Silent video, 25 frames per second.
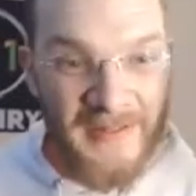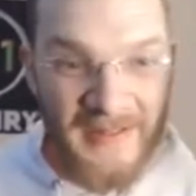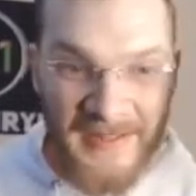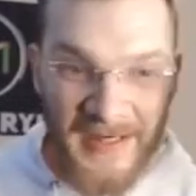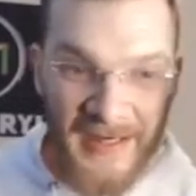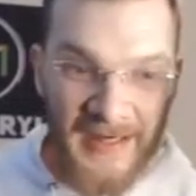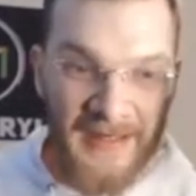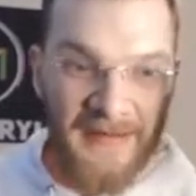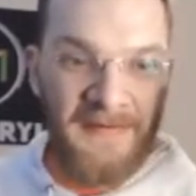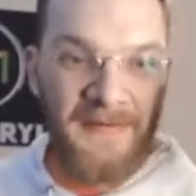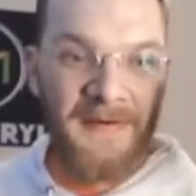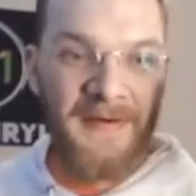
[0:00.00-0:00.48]

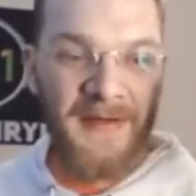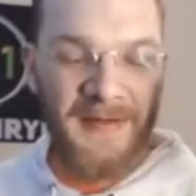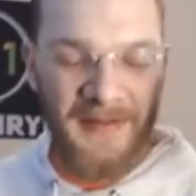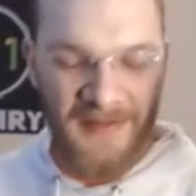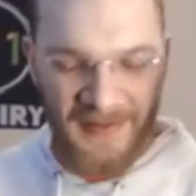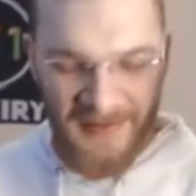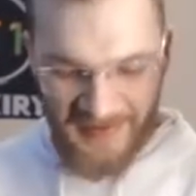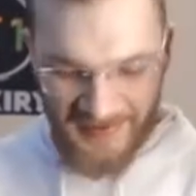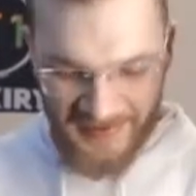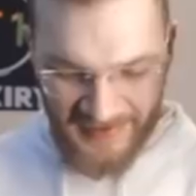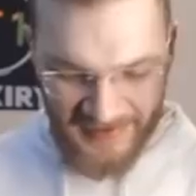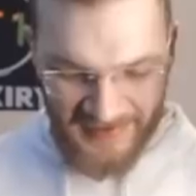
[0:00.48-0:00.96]

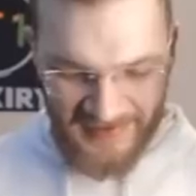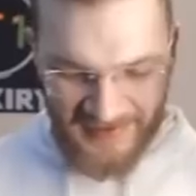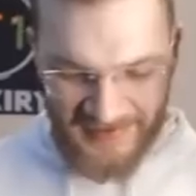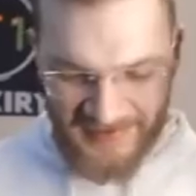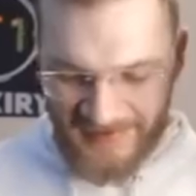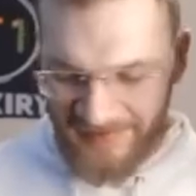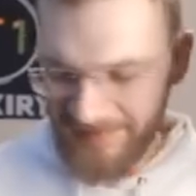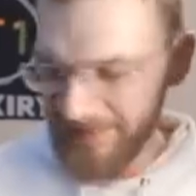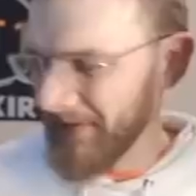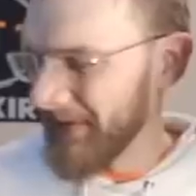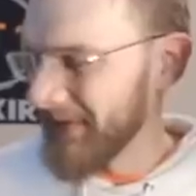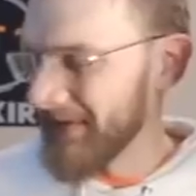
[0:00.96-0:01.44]
definitely is a
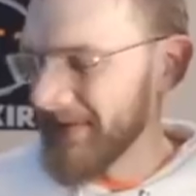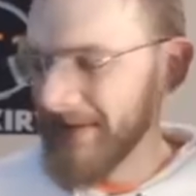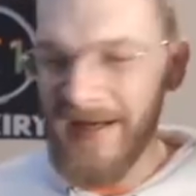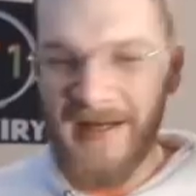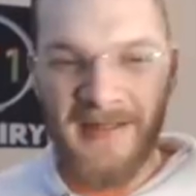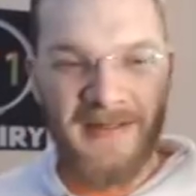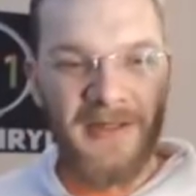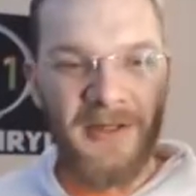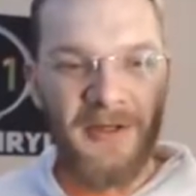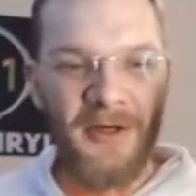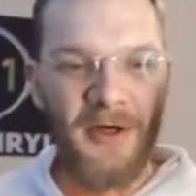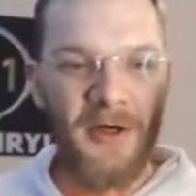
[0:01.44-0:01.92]

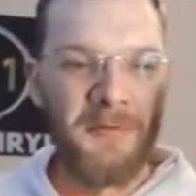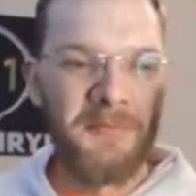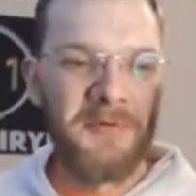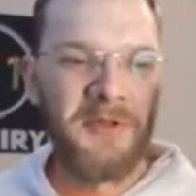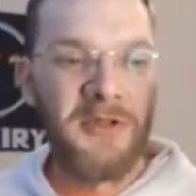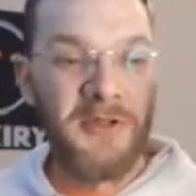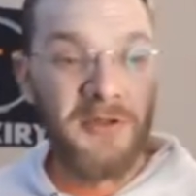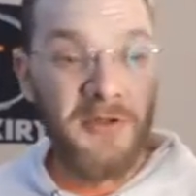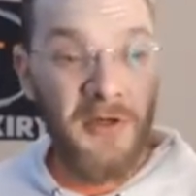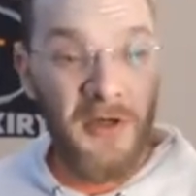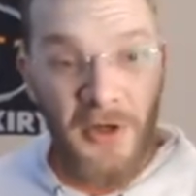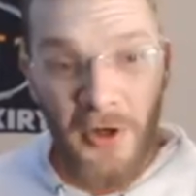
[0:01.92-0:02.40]
fantastic option.
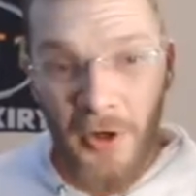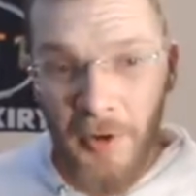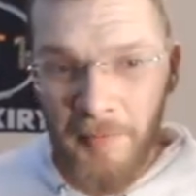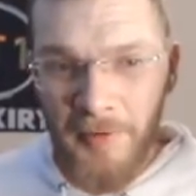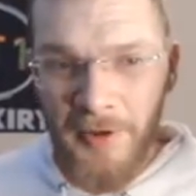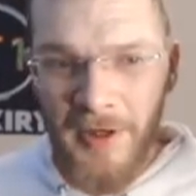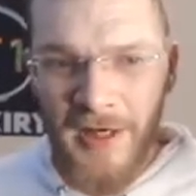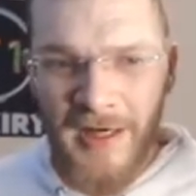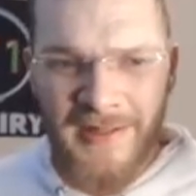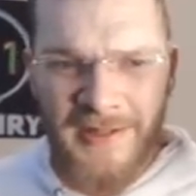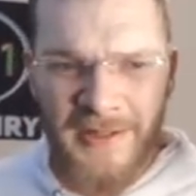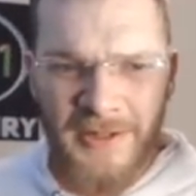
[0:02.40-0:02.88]
So I hope you
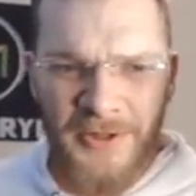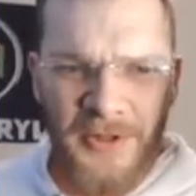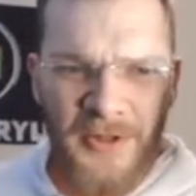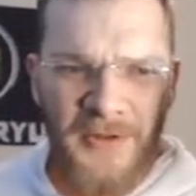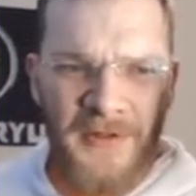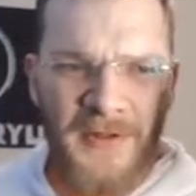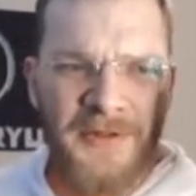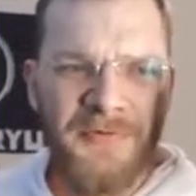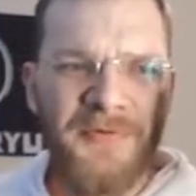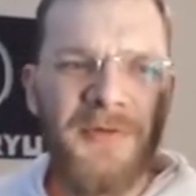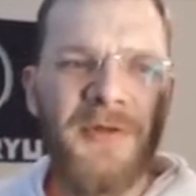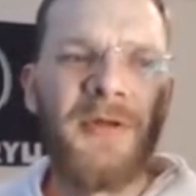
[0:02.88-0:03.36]
guys enjoyed
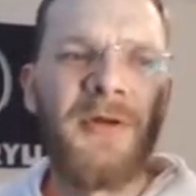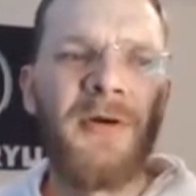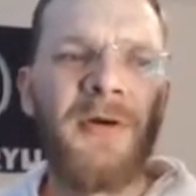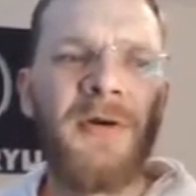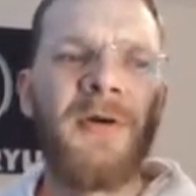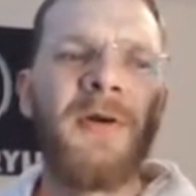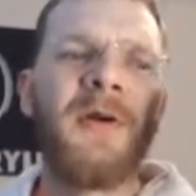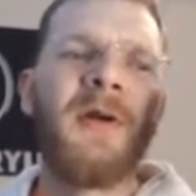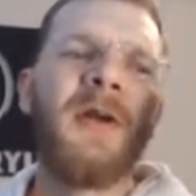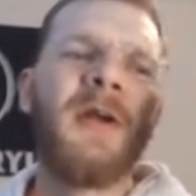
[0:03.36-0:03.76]
this video.